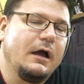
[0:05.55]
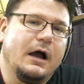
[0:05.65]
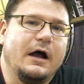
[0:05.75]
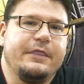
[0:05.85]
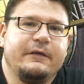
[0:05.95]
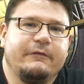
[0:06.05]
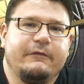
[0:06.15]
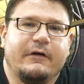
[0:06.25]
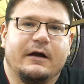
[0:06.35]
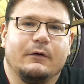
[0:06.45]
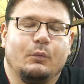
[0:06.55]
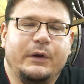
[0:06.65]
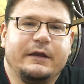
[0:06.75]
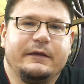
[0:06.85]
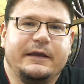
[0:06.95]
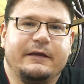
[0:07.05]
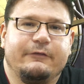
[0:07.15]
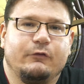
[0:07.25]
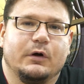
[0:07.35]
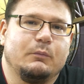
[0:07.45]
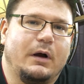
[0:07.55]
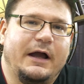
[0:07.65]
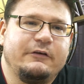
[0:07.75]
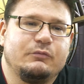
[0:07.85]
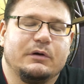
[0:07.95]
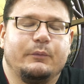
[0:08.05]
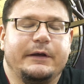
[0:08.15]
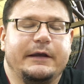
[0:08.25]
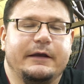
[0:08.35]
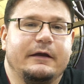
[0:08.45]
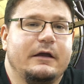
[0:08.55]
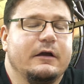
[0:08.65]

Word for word: Uh, this is our weekly Storm Watch where we